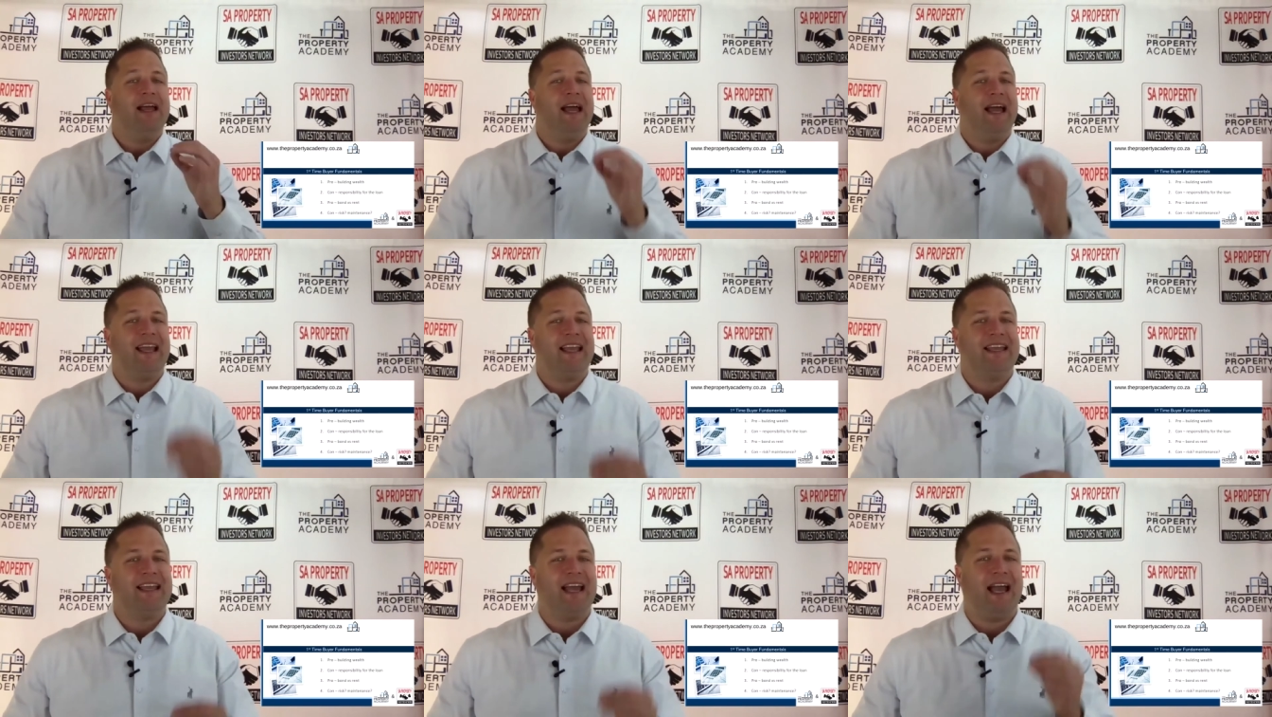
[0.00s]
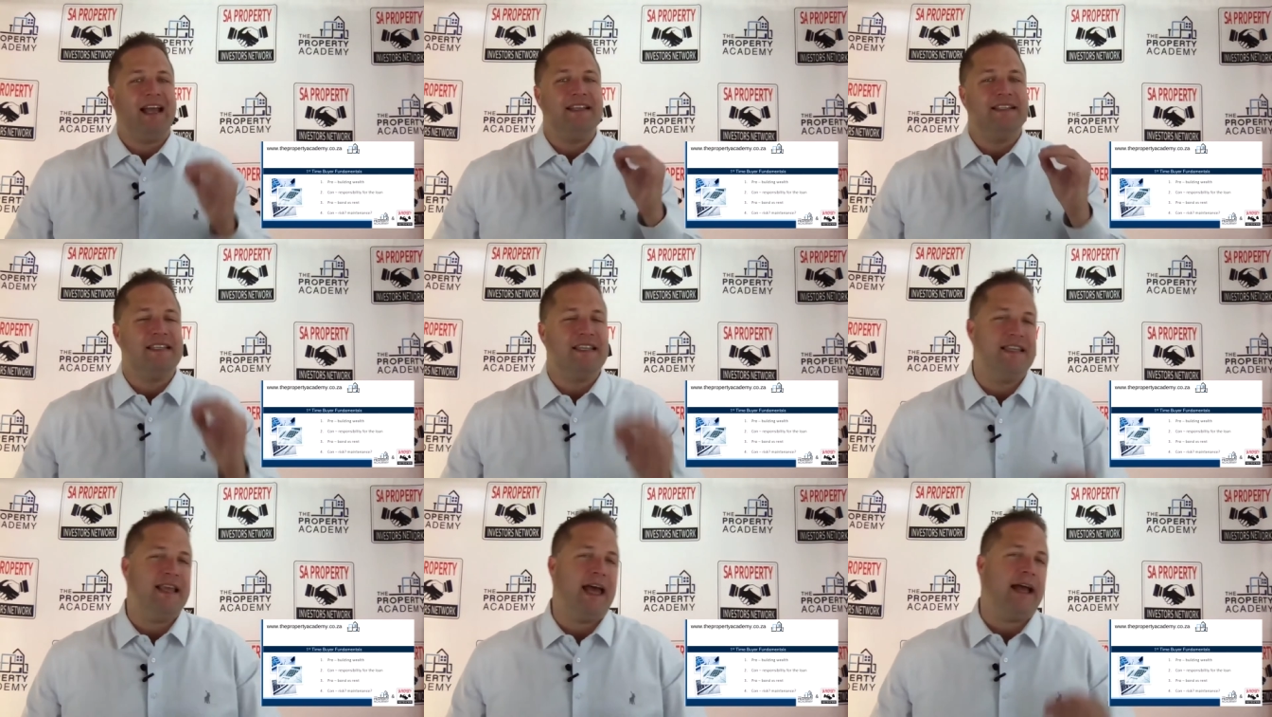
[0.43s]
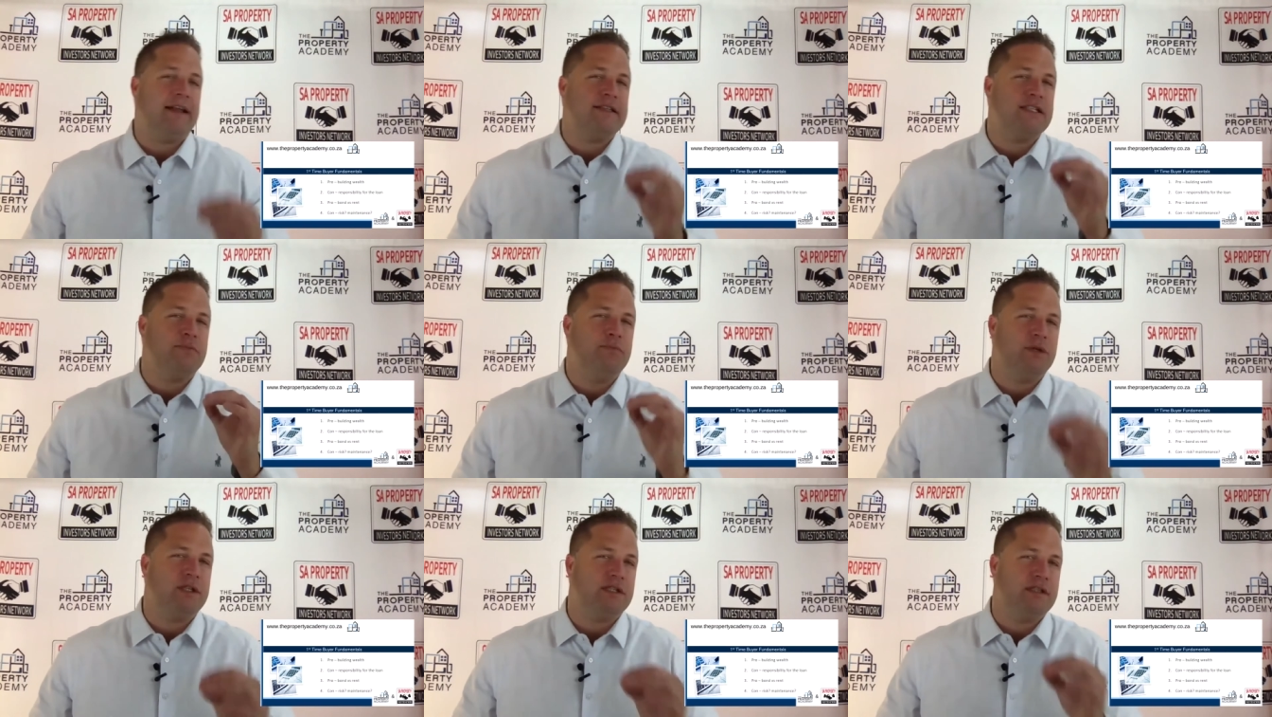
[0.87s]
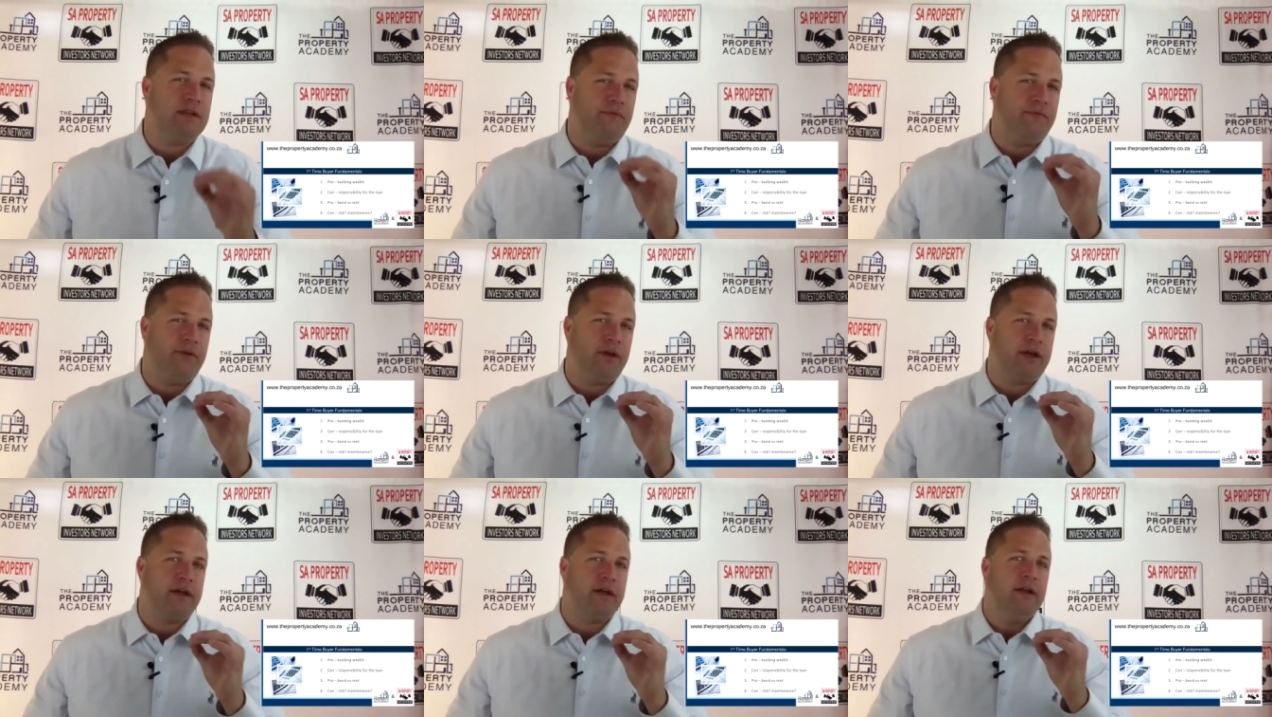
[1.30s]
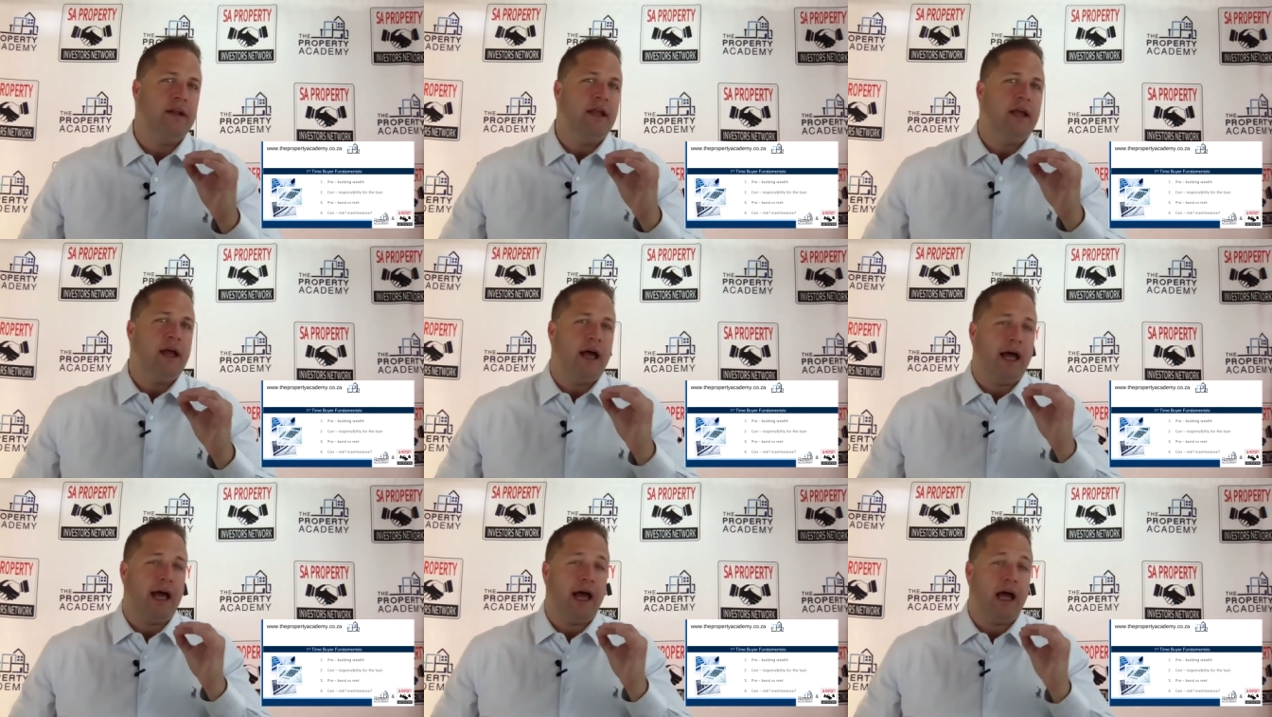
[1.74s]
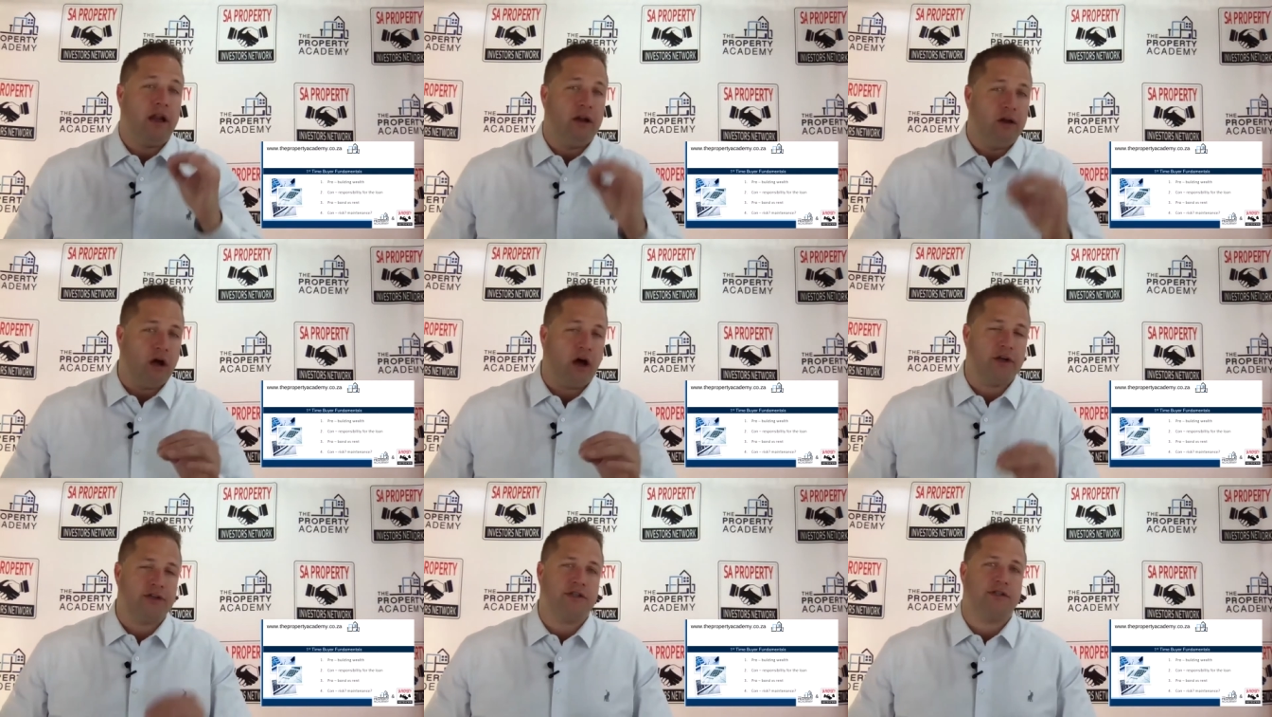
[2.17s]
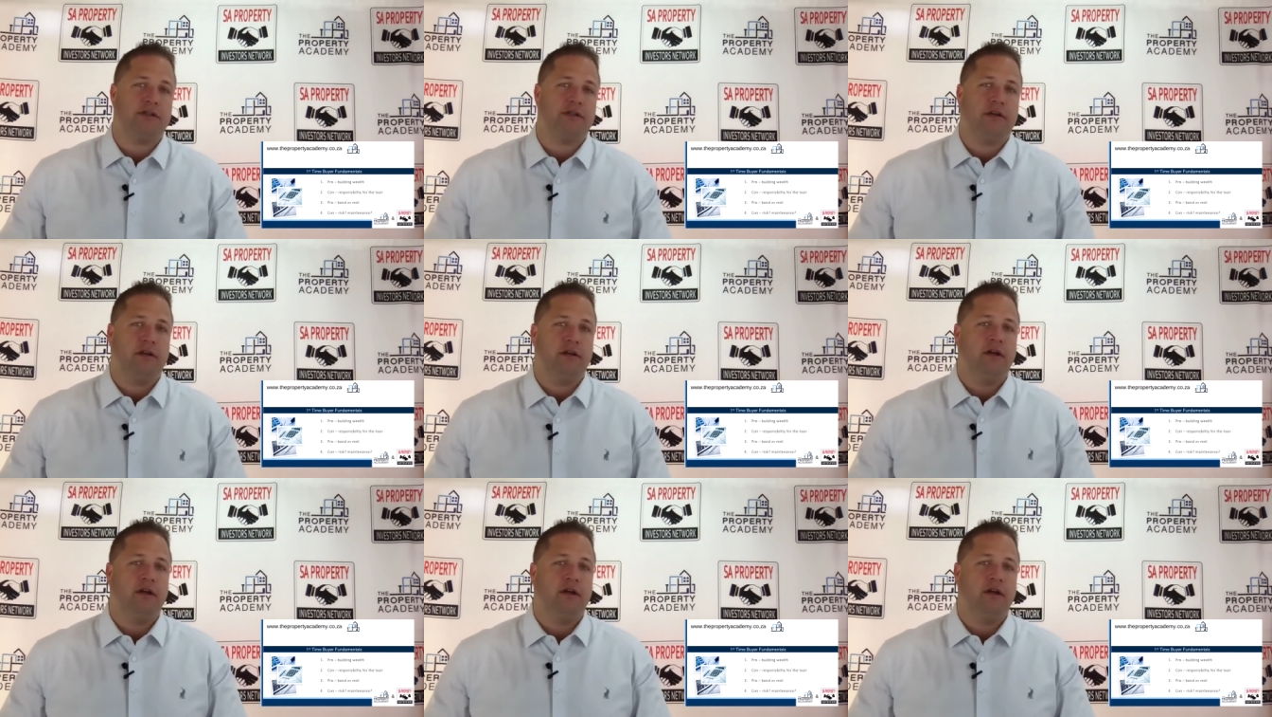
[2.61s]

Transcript: against that specific uh, loss.